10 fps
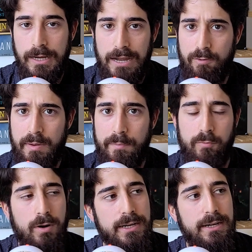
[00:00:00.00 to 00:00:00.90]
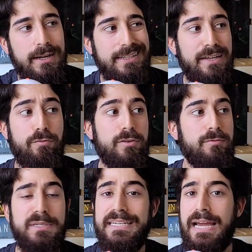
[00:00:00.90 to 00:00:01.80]
I remember running a level
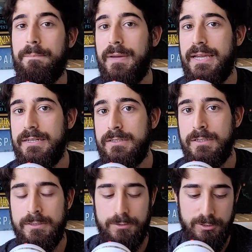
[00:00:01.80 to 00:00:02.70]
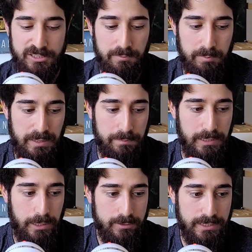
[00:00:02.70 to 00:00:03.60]
3 campaign to some of my
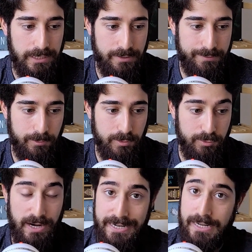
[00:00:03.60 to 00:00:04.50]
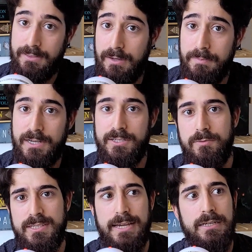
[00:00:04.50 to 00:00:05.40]
players, and I threw a dragon at them because I
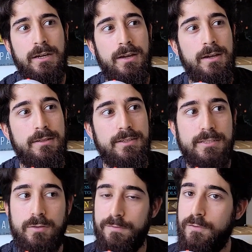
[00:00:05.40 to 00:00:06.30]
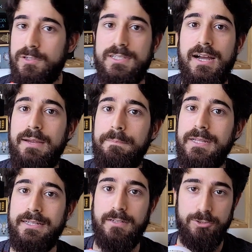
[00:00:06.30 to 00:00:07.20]
was like, this is their first time
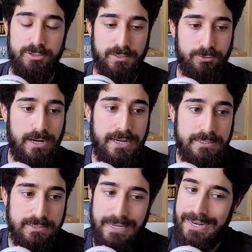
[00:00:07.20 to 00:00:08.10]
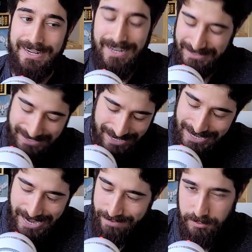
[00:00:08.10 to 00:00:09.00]
playing Dungeons & Dragons, and you gotta
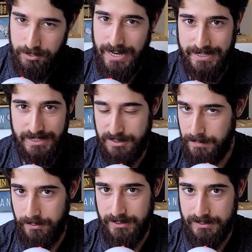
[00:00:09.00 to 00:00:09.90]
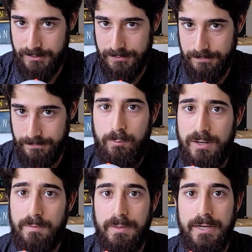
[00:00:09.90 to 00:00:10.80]
have the dragon experience. And one
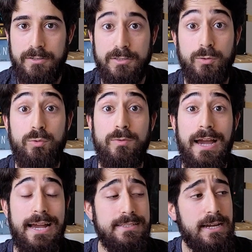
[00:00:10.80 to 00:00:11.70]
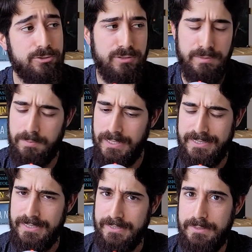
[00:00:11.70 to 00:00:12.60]
of the players who has actually played
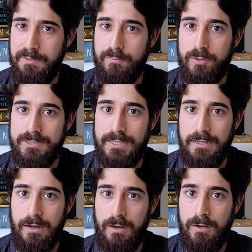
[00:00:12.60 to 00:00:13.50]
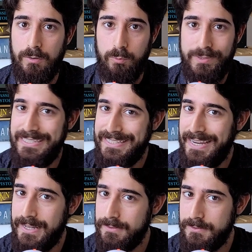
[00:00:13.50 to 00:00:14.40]
D&D before said, we
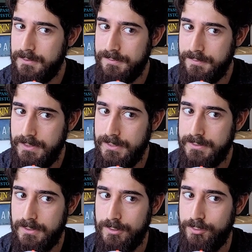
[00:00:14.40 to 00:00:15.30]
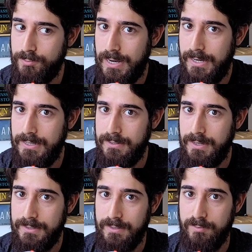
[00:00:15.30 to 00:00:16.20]
can't defeat a dragon
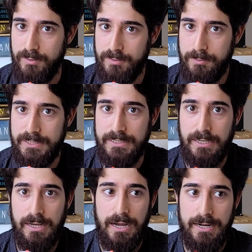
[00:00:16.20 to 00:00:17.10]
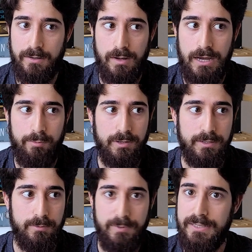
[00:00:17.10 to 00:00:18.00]
at level 3. I don't know how we're
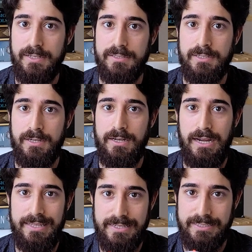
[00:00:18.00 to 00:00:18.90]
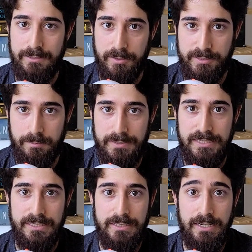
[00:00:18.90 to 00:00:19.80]
gonna win this. And then he looked at
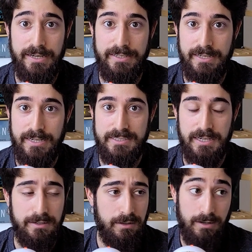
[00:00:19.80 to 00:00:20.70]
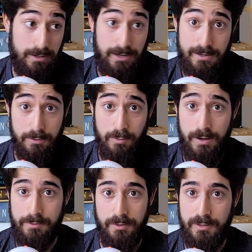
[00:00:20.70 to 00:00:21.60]
me, and then I said, I don't know how
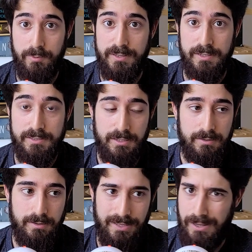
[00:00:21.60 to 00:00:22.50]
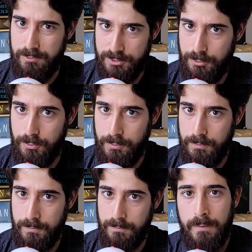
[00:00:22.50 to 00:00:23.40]
you're gonna win this. And that was true.
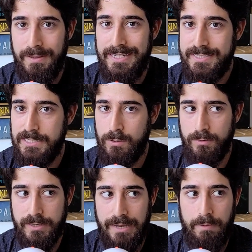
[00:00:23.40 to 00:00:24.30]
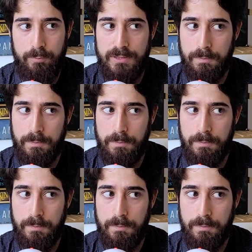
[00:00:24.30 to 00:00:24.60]
But they still came up with a